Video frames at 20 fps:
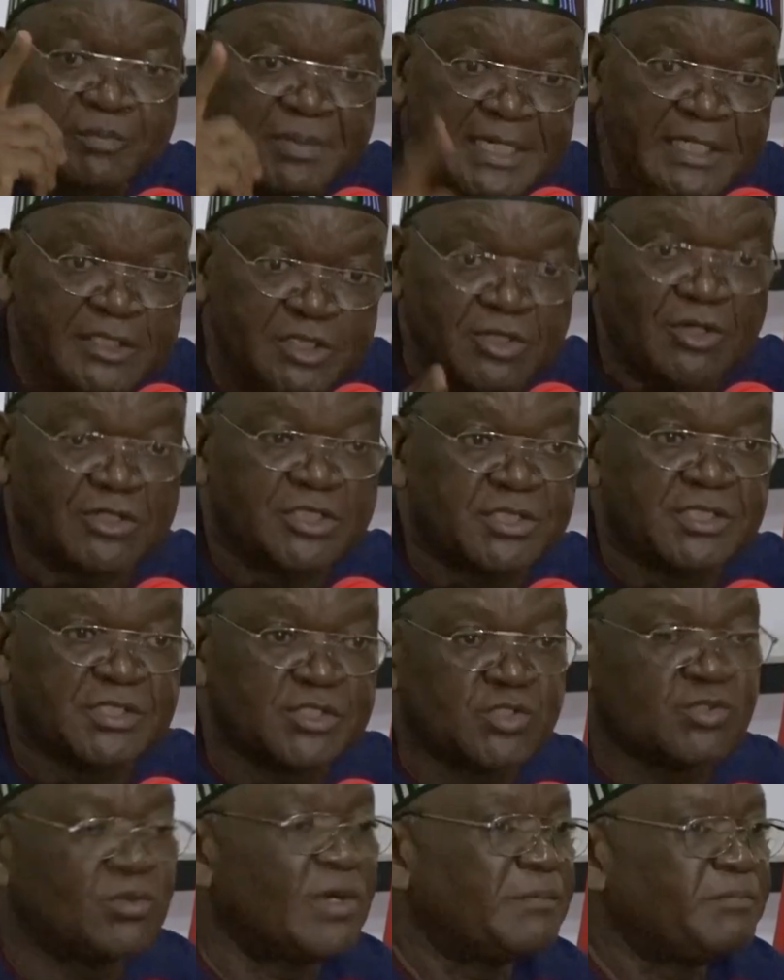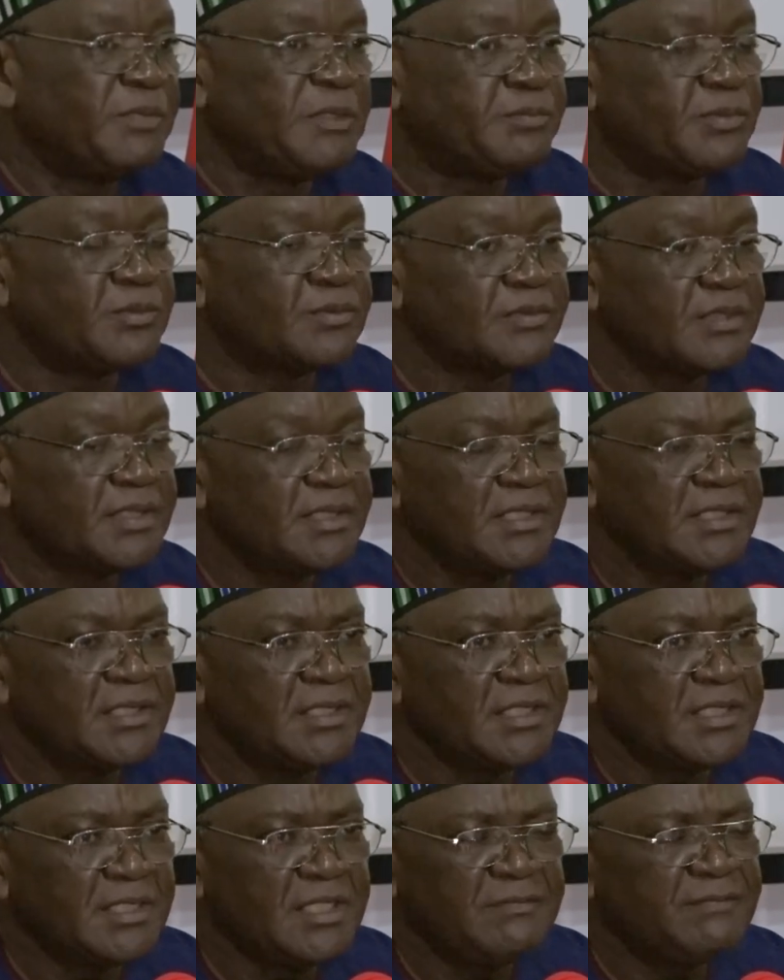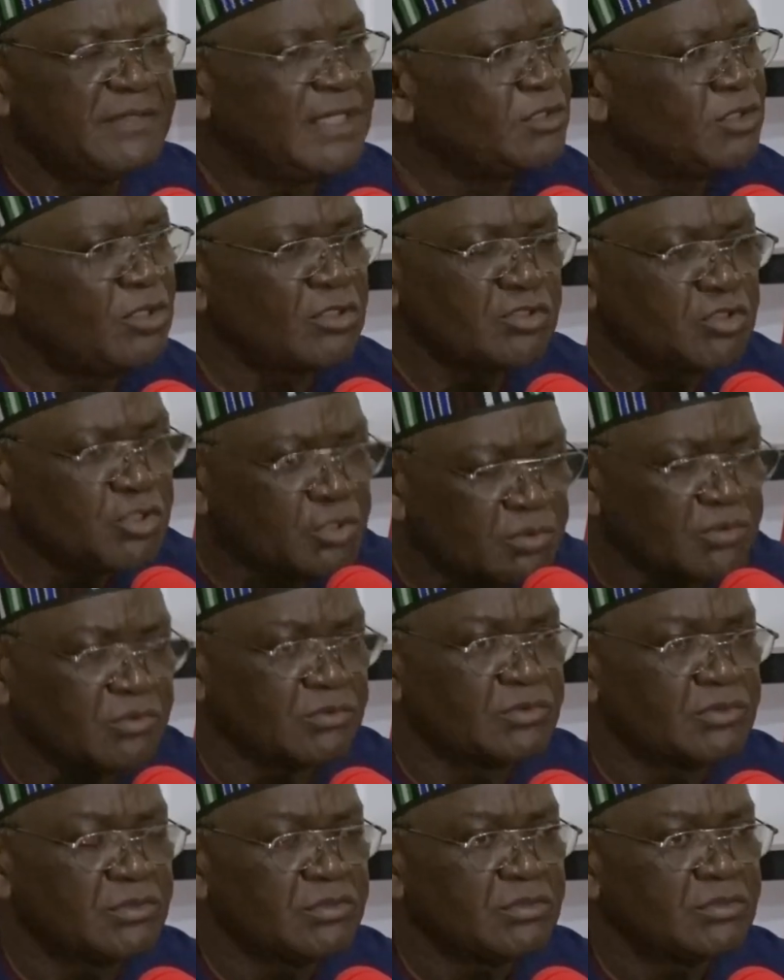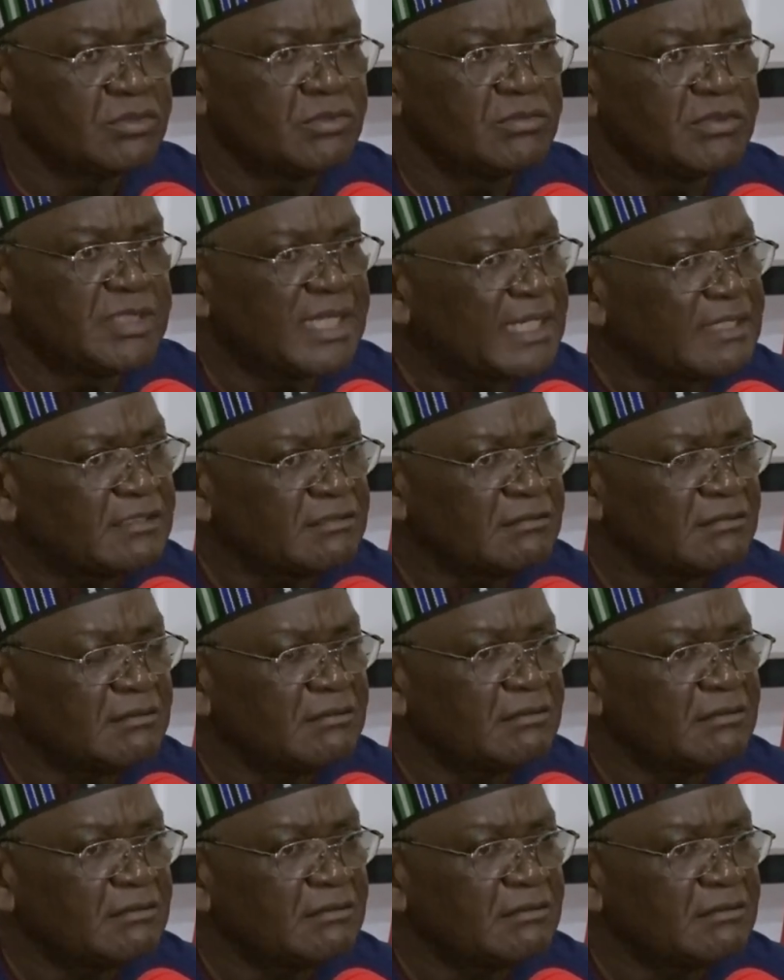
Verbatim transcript: bring justice to our people. If they don't do that,